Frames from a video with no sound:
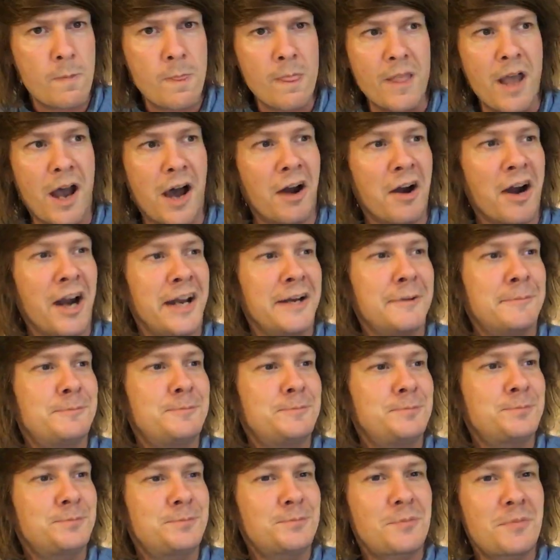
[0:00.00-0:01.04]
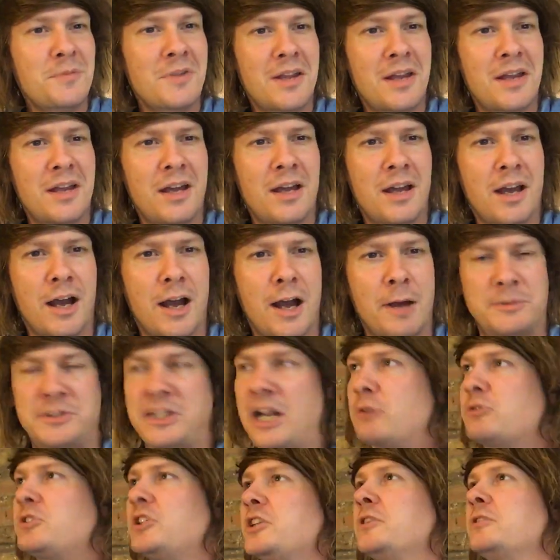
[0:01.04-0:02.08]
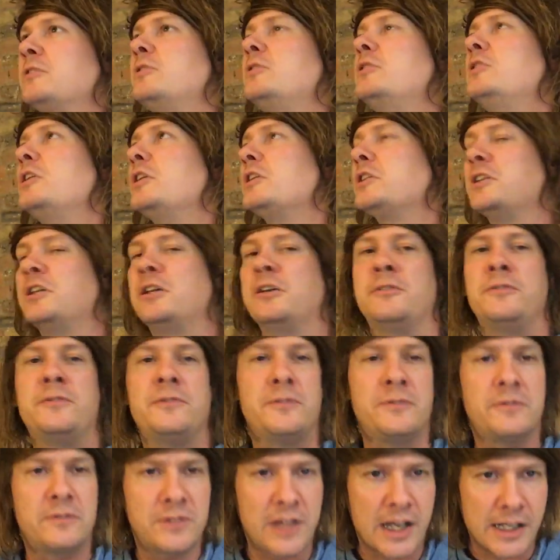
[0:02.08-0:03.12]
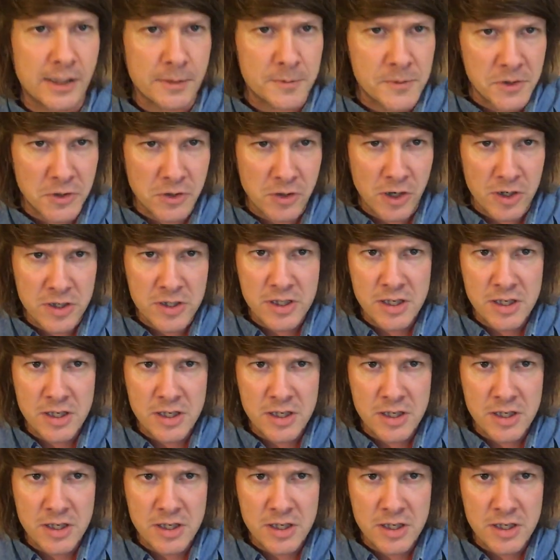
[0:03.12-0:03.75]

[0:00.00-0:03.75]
All right. I'm shouting. I don't know if that comes across